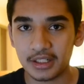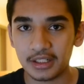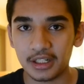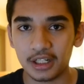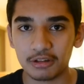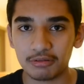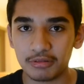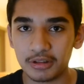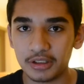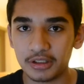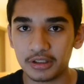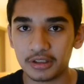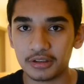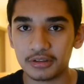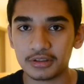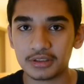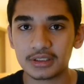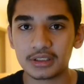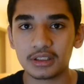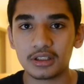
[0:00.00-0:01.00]
Now
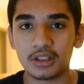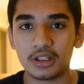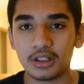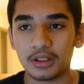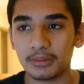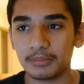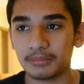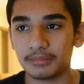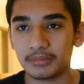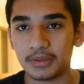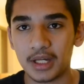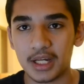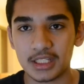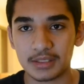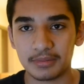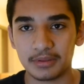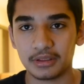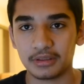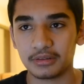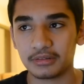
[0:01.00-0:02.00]
Windows um,
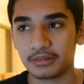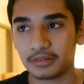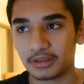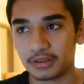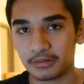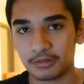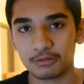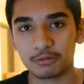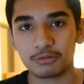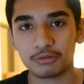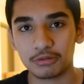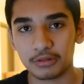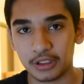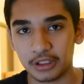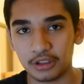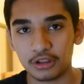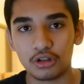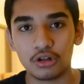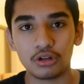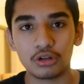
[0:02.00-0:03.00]
has been
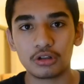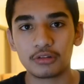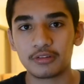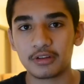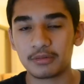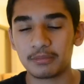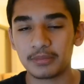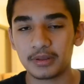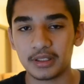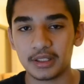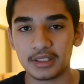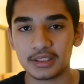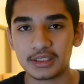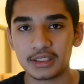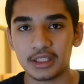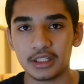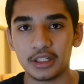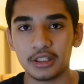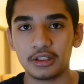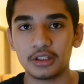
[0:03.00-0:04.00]
went all over the place,
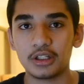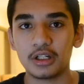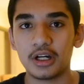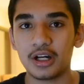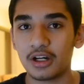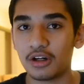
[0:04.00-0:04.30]
and